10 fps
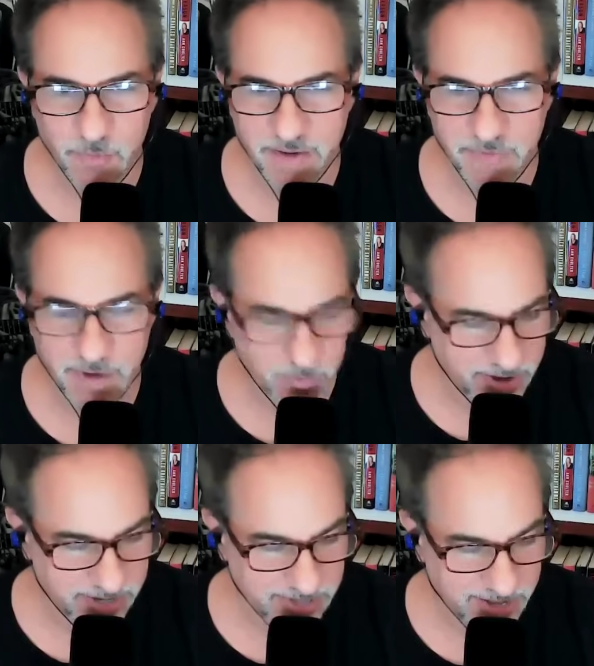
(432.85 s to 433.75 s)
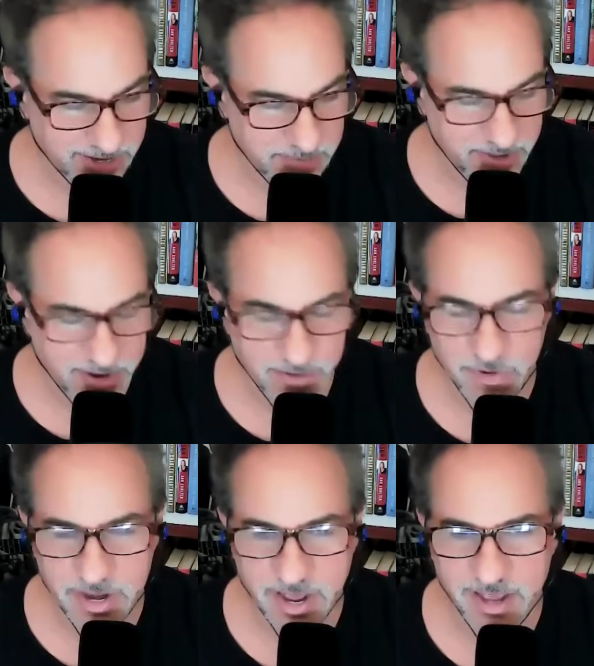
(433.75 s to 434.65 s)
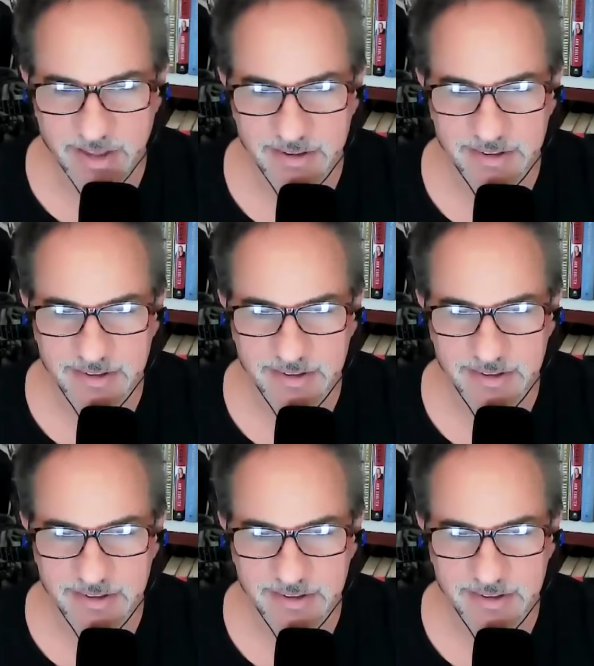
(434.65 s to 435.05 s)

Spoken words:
whatever I want to talk about every day.